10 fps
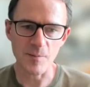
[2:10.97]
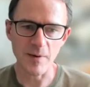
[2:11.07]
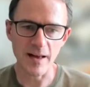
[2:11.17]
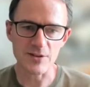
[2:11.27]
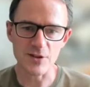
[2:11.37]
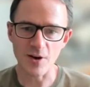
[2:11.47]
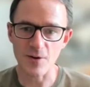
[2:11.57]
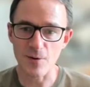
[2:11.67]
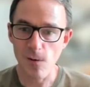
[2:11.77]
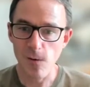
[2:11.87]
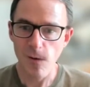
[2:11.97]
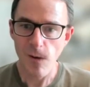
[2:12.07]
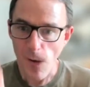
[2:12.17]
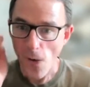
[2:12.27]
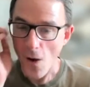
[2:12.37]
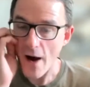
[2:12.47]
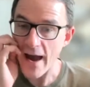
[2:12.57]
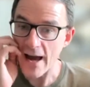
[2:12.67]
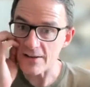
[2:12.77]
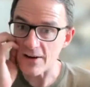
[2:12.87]
And so
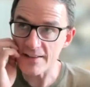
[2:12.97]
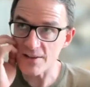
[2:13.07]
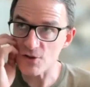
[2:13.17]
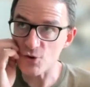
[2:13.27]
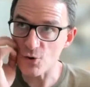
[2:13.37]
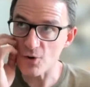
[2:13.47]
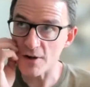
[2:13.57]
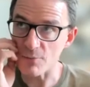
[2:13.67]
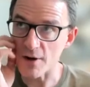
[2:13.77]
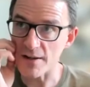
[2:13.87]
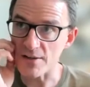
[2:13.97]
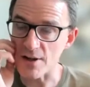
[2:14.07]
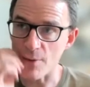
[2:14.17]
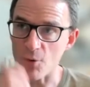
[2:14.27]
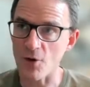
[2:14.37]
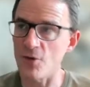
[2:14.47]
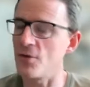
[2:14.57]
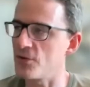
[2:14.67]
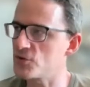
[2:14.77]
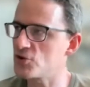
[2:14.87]
I did a talk at Bread and Jam
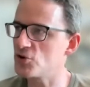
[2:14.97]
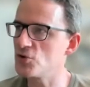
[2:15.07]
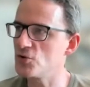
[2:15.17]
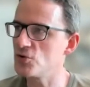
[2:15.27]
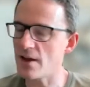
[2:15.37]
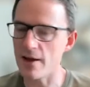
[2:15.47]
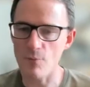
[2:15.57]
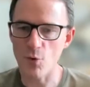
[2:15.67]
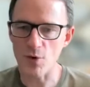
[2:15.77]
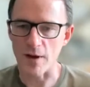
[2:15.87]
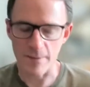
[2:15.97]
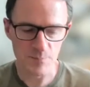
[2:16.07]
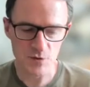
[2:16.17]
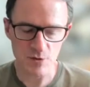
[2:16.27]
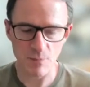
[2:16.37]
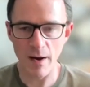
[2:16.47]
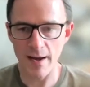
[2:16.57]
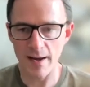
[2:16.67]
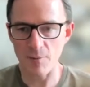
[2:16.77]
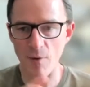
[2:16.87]
on Tuesday morning. So
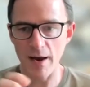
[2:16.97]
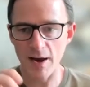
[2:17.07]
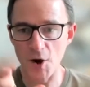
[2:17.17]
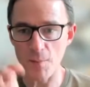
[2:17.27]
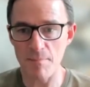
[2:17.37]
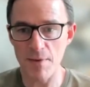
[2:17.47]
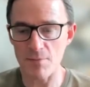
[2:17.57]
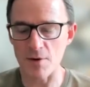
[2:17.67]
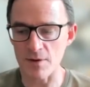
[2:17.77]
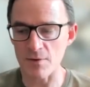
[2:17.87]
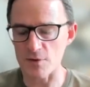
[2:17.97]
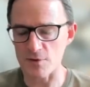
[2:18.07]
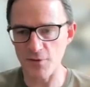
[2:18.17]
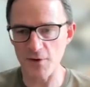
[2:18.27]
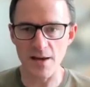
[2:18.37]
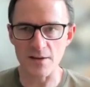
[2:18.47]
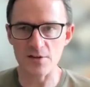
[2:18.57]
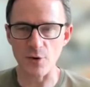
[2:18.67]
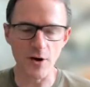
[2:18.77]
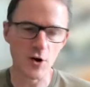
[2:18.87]
my commitment was finished.
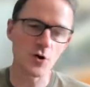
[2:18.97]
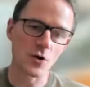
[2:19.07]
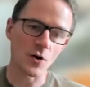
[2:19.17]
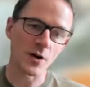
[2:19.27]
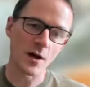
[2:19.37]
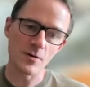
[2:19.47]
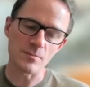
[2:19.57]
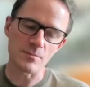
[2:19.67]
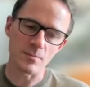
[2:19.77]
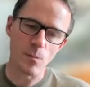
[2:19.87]
So I could have gone home.